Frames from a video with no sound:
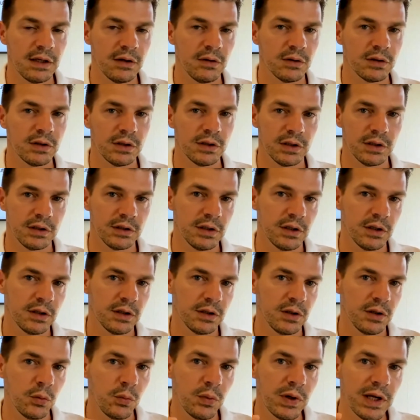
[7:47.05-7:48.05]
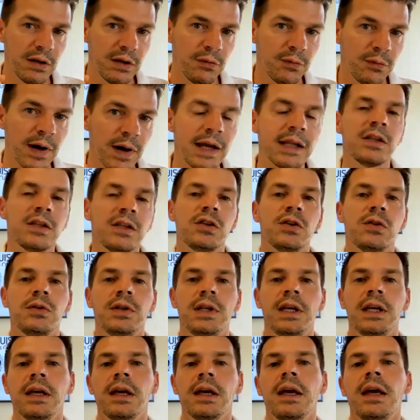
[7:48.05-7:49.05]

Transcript: or the wheel fine tuning,